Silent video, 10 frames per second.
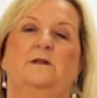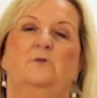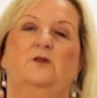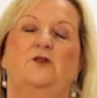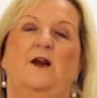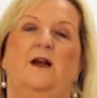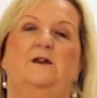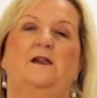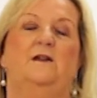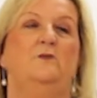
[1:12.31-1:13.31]
Put your hand
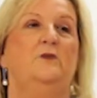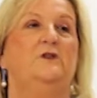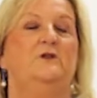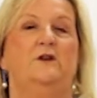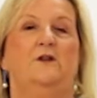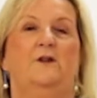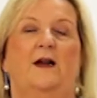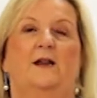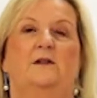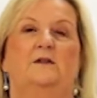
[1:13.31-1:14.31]
down and we do the other
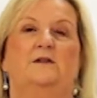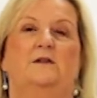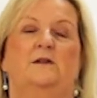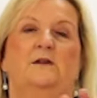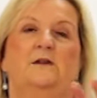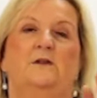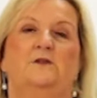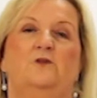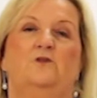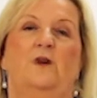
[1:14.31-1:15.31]
hand.
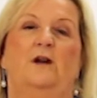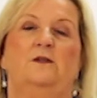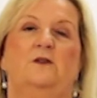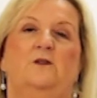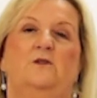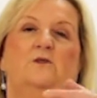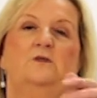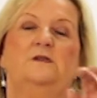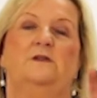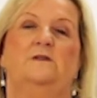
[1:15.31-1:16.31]
So round it
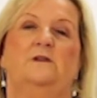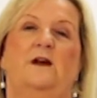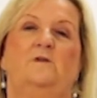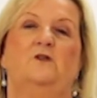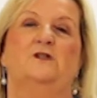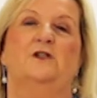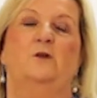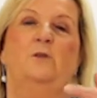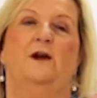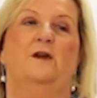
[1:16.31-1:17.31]
goes. I've just
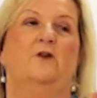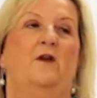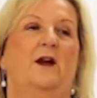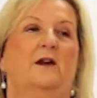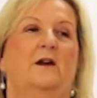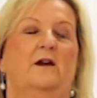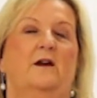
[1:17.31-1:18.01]
heard mine crack.